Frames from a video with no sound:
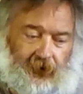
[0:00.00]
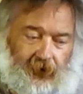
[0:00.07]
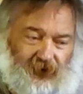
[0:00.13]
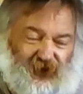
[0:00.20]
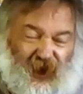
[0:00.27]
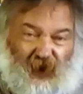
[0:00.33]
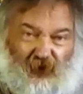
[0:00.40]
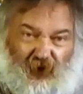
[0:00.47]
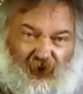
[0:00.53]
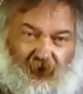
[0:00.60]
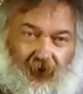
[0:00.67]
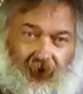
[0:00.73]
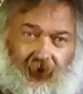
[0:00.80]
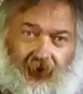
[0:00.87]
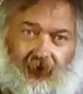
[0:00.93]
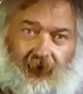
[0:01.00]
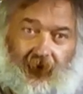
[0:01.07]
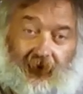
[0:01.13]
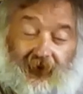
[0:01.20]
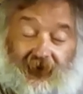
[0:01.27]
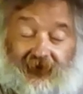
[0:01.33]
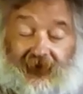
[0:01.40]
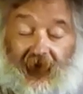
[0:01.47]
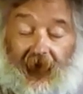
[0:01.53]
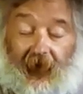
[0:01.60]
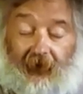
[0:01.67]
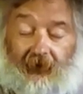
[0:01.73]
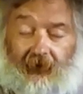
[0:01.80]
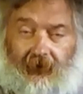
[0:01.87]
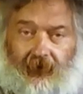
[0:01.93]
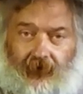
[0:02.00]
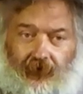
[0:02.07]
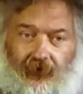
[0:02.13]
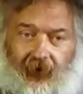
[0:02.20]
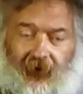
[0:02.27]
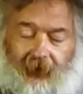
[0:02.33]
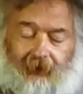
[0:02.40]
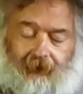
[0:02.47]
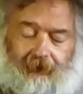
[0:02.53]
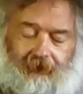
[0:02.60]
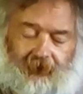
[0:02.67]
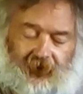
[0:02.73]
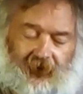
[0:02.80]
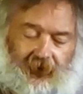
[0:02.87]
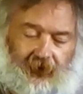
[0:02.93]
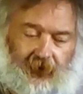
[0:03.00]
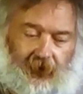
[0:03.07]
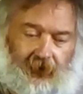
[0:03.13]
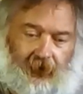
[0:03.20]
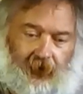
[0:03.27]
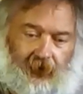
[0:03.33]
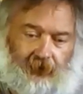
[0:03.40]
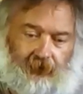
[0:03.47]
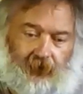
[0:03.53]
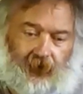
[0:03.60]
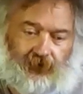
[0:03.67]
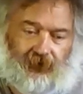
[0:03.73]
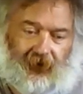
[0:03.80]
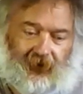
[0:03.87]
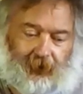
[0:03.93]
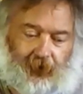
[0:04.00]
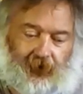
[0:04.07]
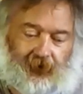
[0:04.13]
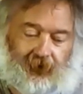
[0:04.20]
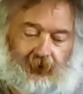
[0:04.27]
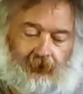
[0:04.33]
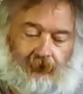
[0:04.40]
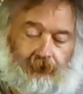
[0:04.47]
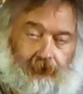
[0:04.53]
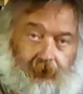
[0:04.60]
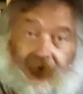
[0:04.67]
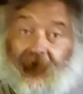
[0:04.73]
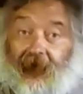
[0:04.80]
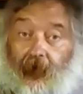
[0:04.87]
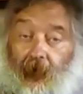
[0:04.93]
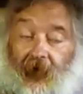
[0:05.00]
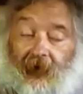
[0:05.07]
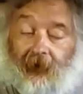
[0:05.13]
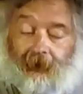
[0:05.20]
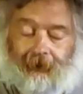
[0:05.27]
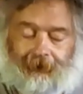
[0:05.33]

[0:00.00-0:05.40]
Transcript: a joke of a discount for a tradesperson. But anyway,